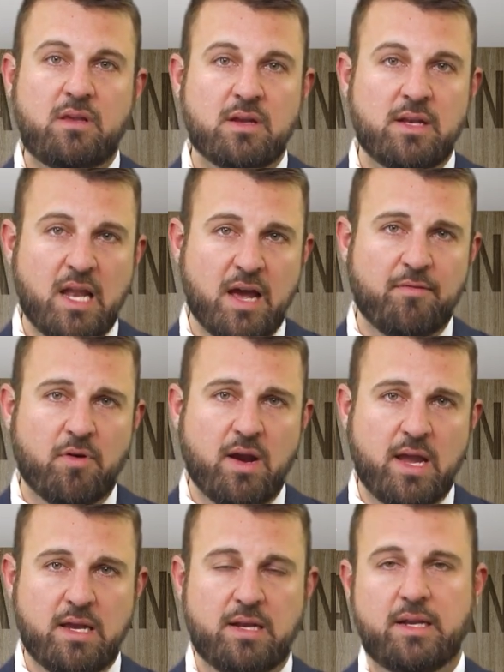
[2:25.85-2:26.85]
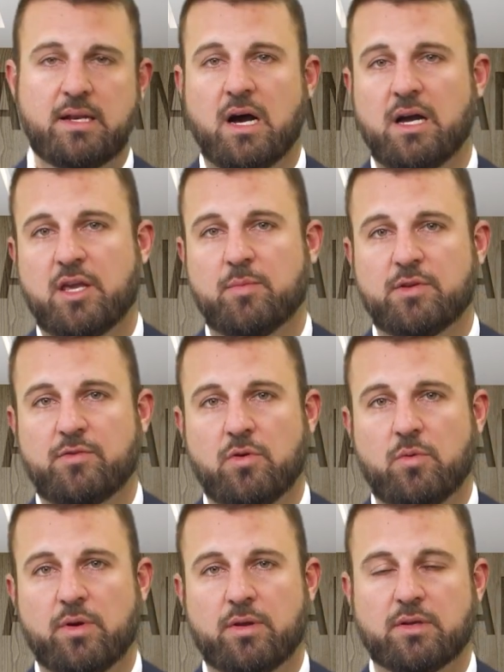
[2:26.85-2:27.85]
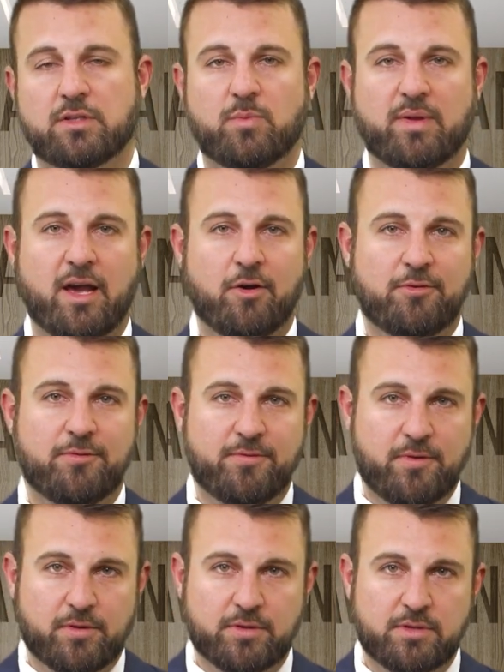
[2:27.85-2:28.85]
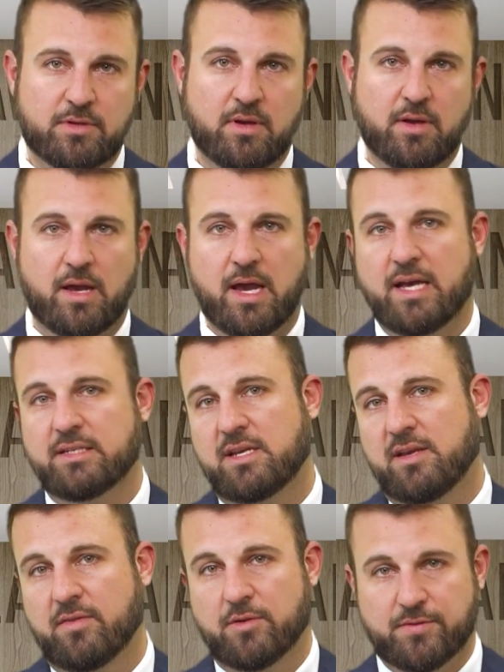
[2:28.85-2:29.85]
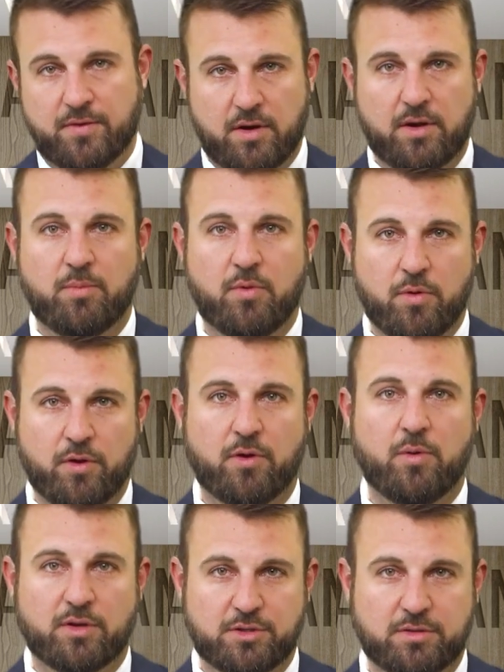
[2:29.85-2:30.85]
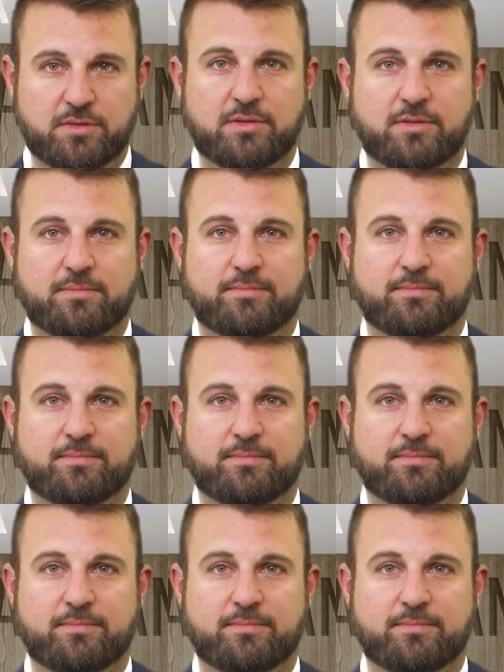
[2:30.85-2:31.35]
never hand a document to a witness without first asking those very important questions.